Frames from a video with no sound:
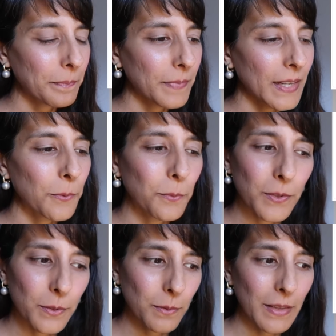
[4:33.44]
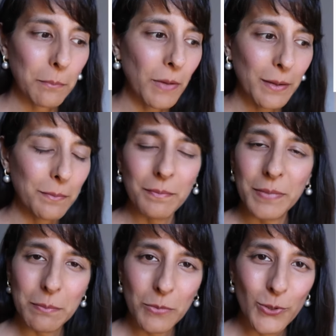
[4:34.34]
There will, there might
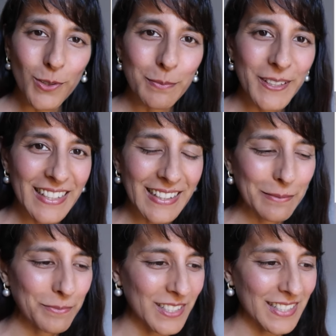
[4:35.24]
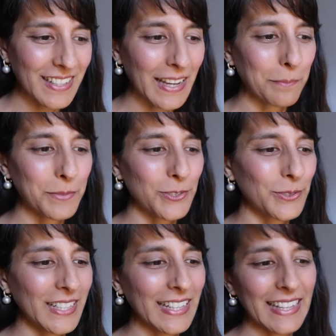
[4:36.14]
be more, but I'm just
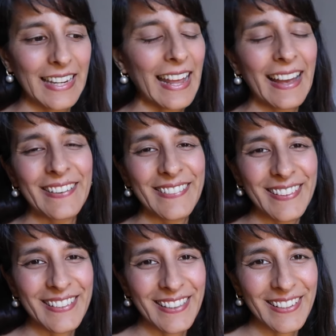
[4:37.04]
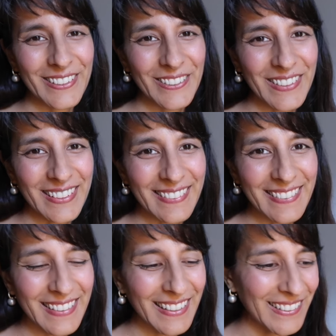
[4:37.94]
capturing it now so that you can
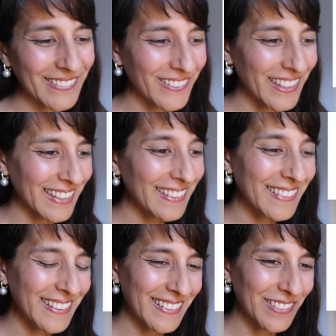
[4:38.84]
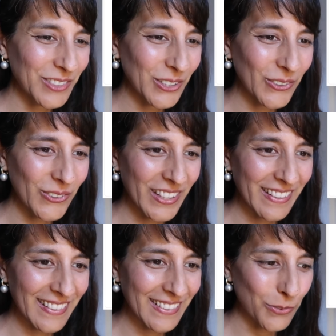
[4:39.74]
see what it is, because I'm
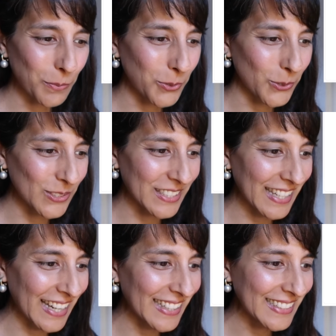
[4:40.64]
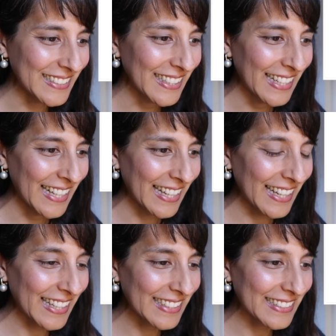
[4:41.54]
recording this report today.
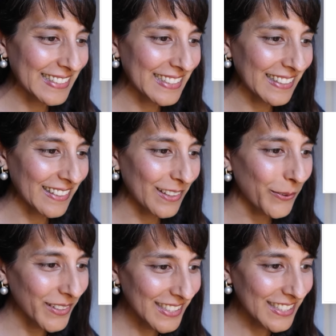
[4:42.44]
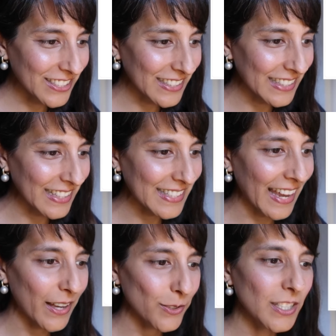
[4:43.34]
And the question is,
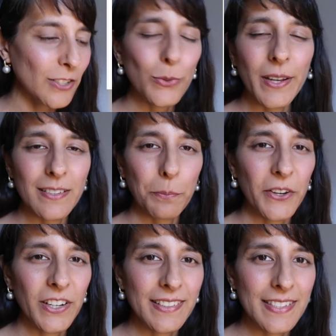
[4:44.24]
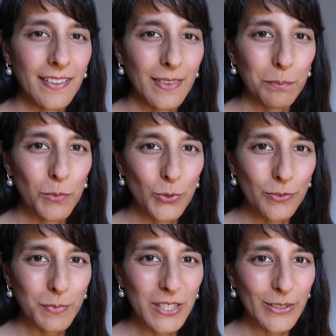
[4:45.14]
how do you experience the
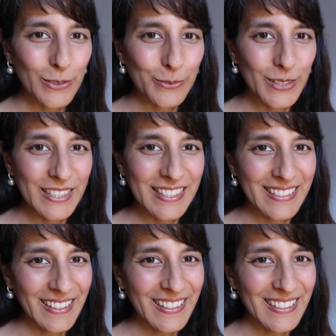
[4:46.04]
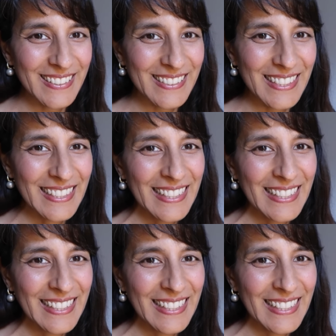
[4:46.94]
movement of the stars?